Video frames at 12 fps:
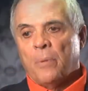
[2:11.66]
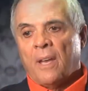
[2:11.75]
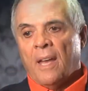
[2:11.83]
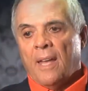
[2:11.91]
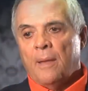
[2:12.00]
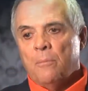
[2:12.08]

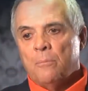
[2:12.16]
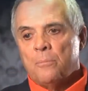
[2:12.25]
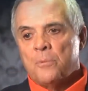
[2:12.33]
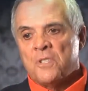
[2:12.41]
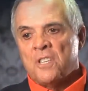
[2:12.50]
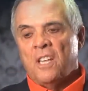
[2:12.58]
became
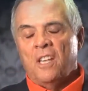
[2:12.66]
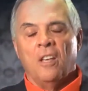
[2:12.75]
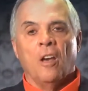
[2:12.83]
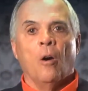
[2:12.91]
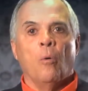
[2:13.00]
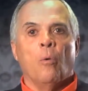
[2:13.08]

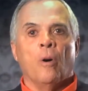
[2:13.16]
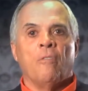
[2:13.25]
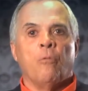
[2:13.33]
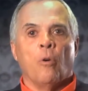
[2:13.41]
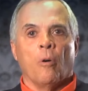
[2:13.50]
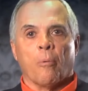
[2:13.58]
CEO of
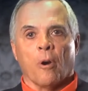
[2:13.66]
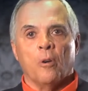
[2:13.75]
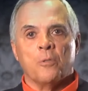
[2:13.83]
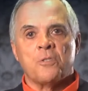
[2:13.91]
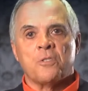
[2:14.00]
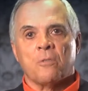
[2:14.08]

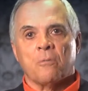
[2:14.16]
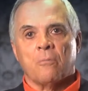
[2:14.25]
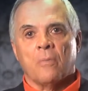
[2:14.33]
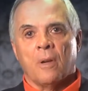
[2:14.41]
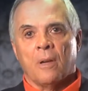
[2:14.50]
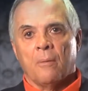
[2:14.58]
Wilbros
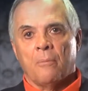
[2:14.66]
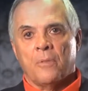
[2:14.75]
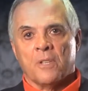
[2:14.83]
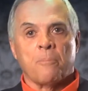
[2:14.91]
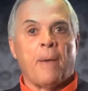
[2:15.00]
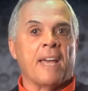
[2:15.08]

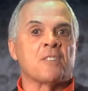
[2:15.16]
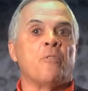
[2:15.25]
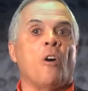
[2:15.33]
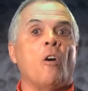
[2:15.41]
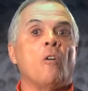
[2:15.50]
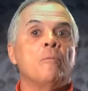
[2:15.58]
this past
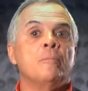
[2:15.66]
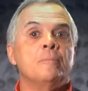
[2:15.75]
fall.